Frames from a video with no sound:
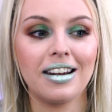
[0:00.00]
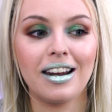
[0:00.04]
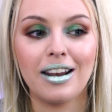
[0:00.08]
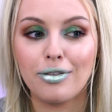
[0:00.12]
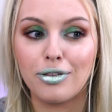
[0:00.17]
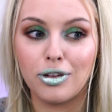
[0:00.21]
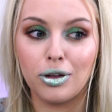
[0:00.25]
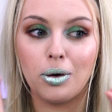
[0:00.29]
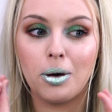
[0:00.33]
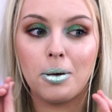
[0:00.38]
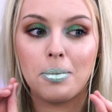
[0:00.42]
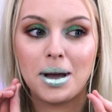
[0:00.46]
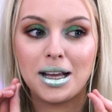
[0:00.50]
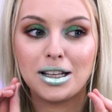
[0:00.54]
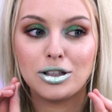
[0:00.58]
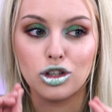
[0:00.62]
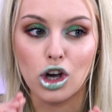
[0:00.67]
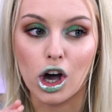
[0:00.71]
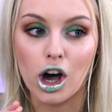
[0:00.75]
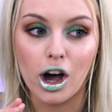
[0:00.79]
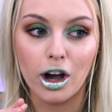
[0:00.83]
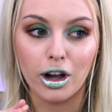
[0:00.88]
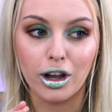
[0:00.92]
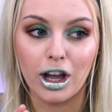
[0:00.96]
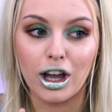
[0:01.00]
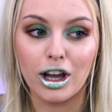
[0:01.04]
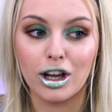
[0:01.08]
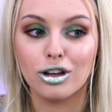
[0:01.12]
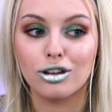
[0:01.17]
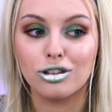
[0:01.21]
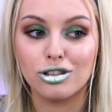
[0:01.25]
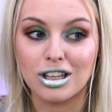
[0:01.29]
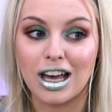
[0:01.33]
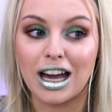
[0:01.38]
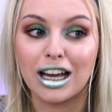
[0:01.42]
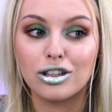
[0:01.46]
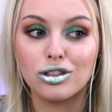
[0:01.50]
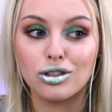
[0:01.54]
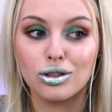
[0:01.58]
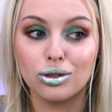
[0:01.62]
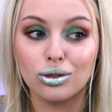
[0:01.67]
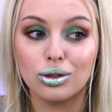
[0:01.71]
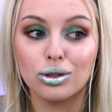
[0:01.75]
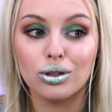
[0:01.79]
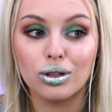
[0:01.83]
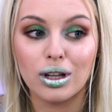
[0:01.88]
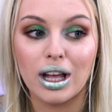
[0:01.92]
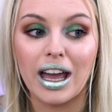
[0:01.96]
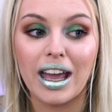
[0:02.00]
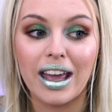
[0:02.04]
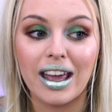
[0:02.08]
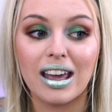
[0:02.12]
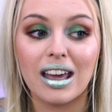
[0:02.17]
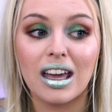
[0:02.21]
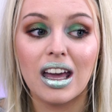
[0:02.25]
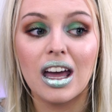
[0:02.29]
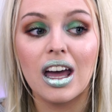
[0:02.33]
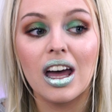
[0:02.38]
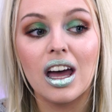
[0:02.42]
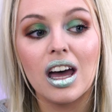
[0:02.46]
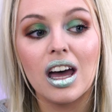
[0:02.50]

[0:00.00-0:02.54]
and if they were a bit darker, because I do look like,